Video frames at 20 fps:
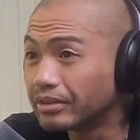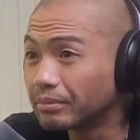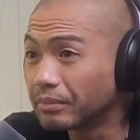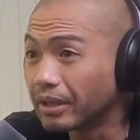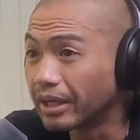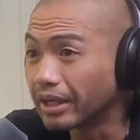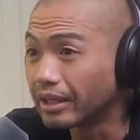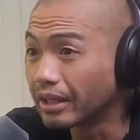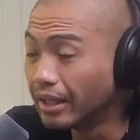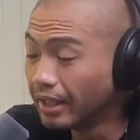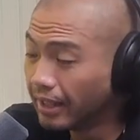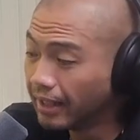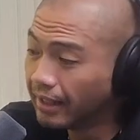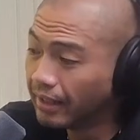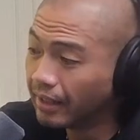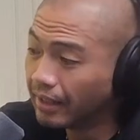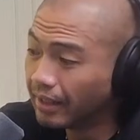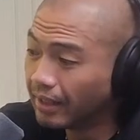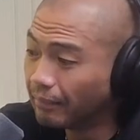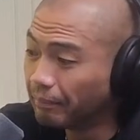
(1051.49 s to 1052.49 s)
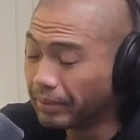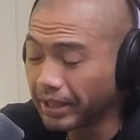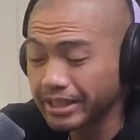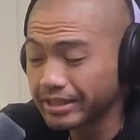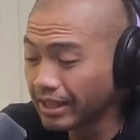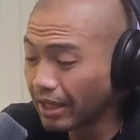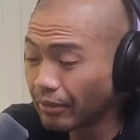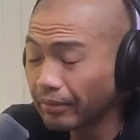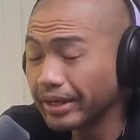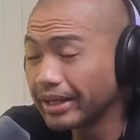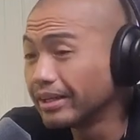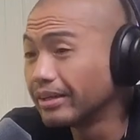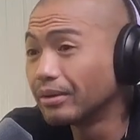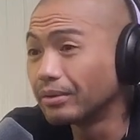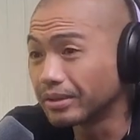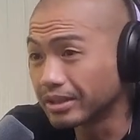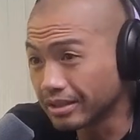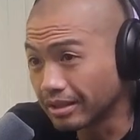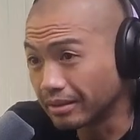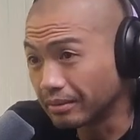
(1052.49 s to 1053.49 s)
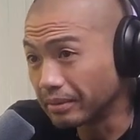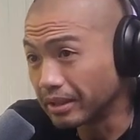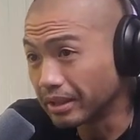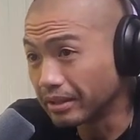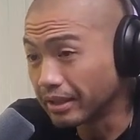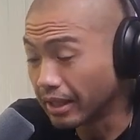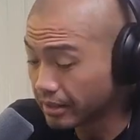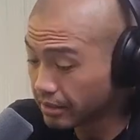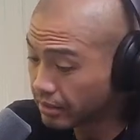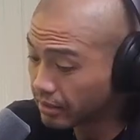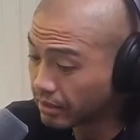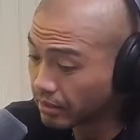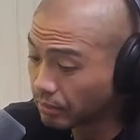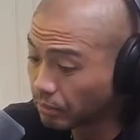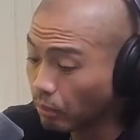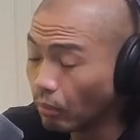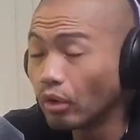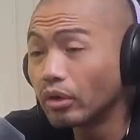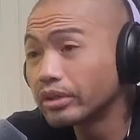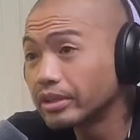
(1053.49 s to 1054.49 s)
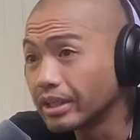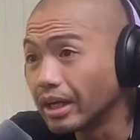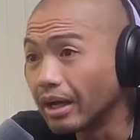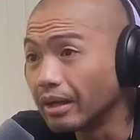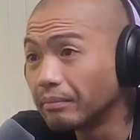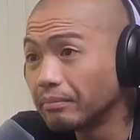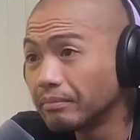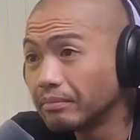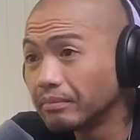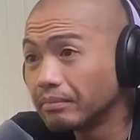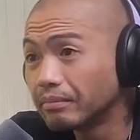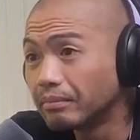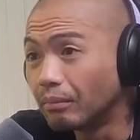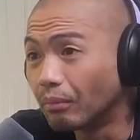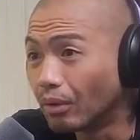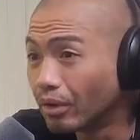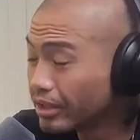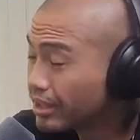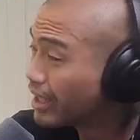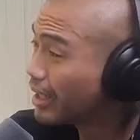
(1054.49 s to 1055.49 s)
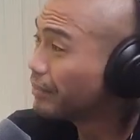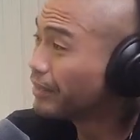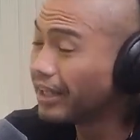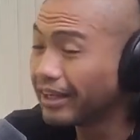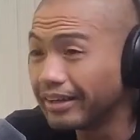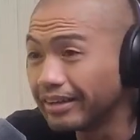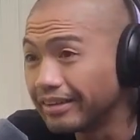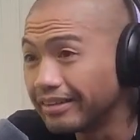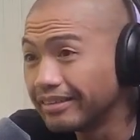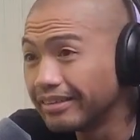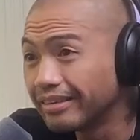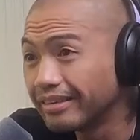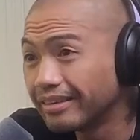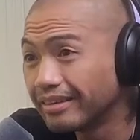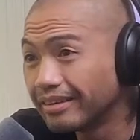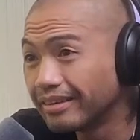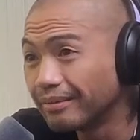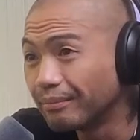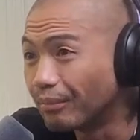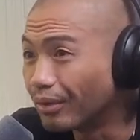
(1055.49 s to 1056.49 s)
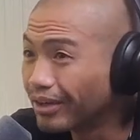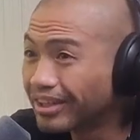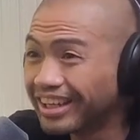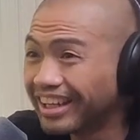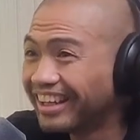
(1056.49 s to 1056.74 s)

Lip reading: I'm like, because I already know what's coming. That's more time to edit. More.